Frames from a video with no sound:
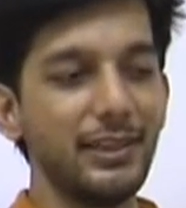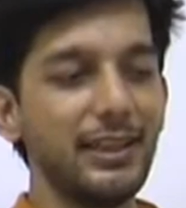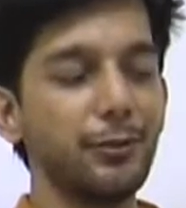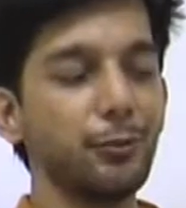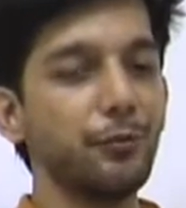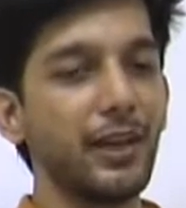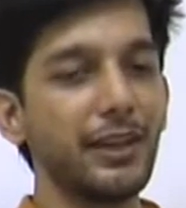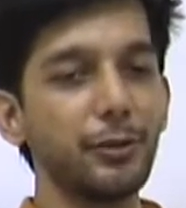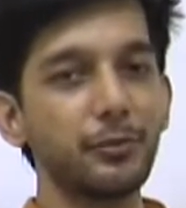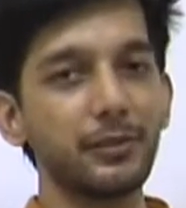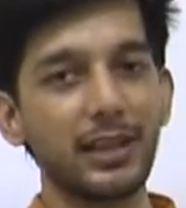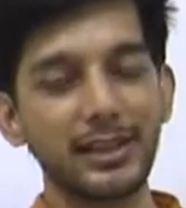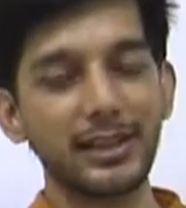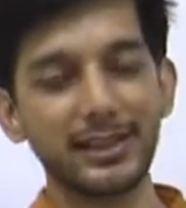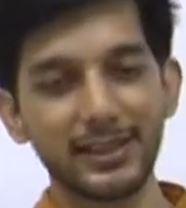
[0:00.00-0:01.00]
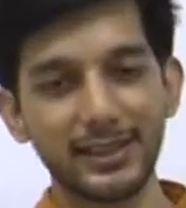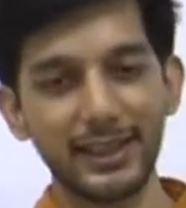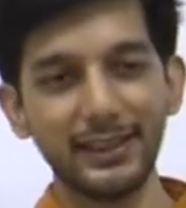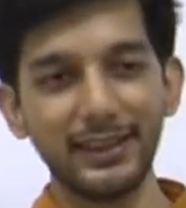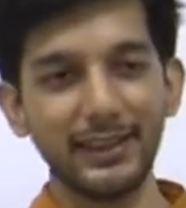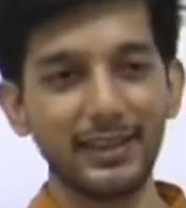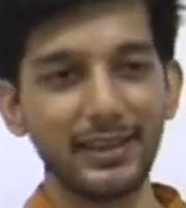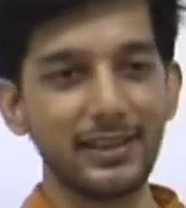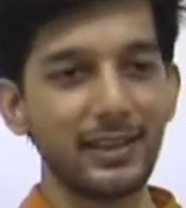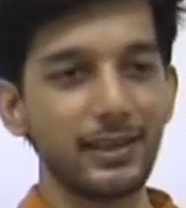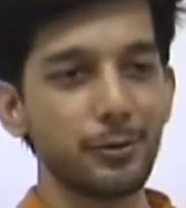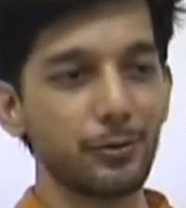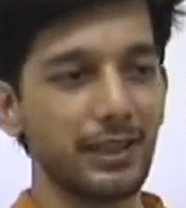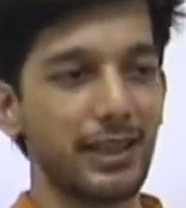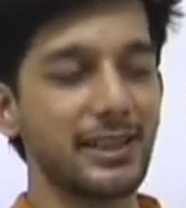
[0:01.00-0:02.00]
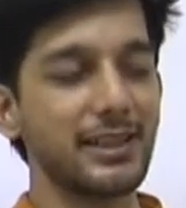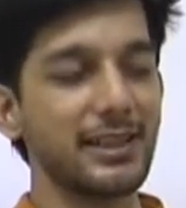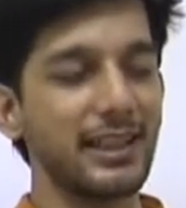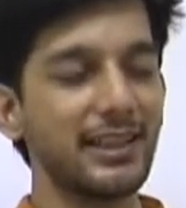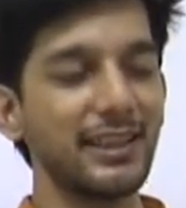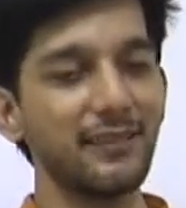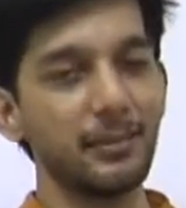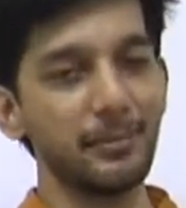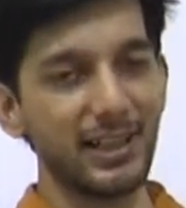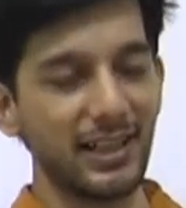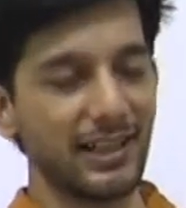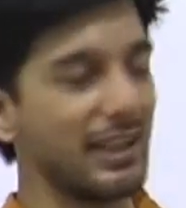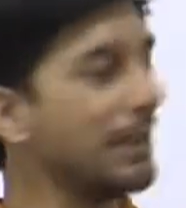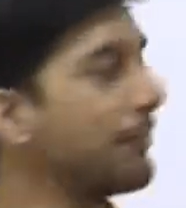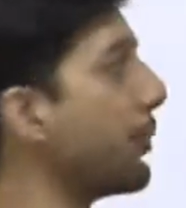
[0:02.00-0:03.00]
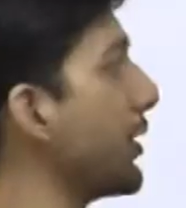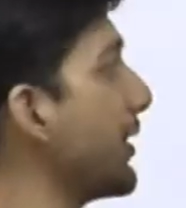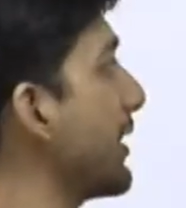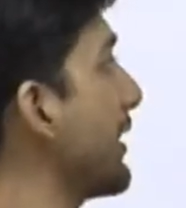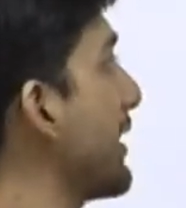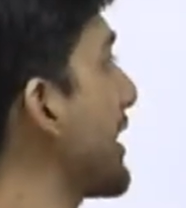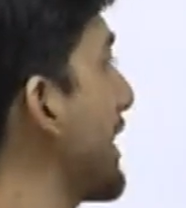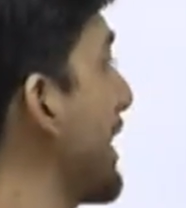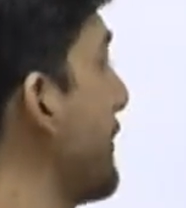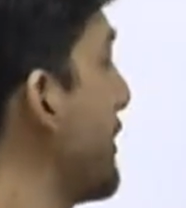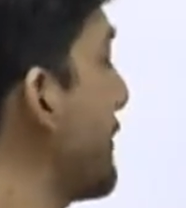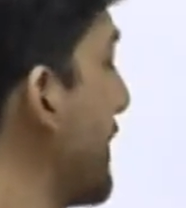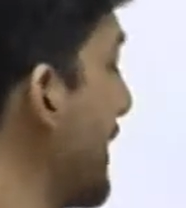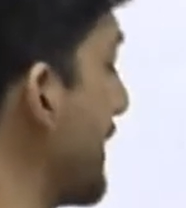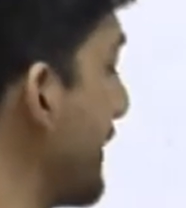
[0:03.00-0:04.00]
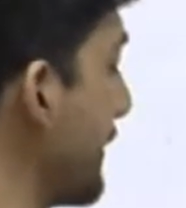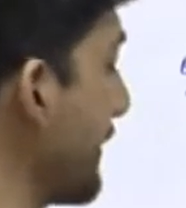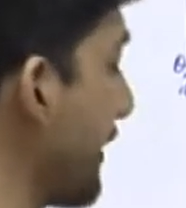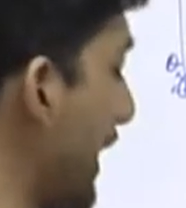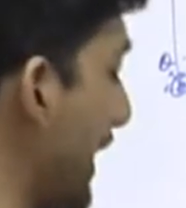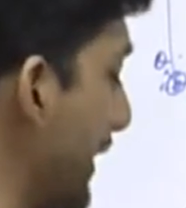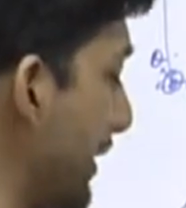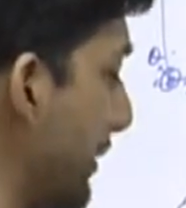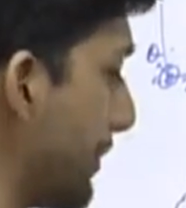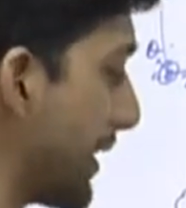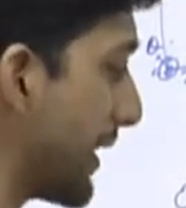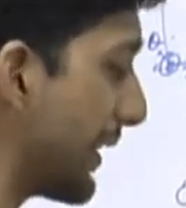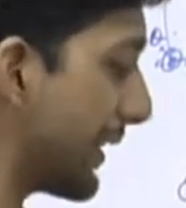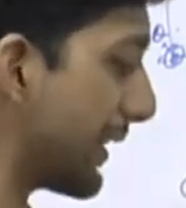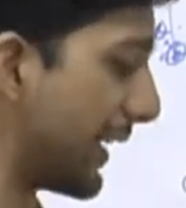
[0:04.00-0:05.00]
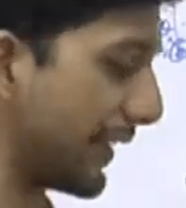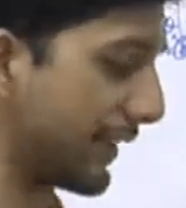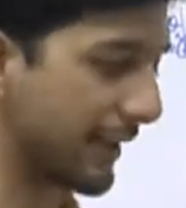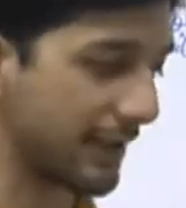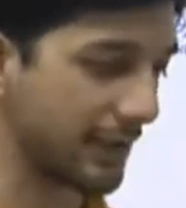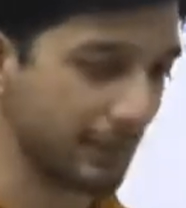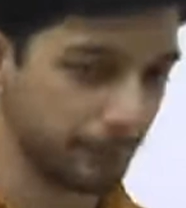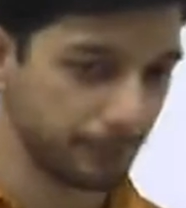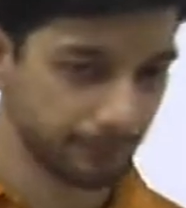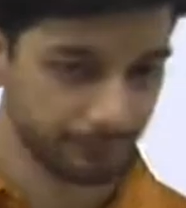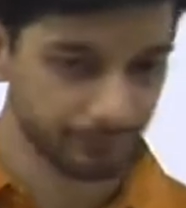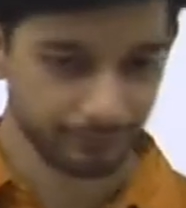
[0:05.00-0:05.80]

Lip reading: We need to find out cluster centers. So cluster center will be again point in the same space. I represent it like this.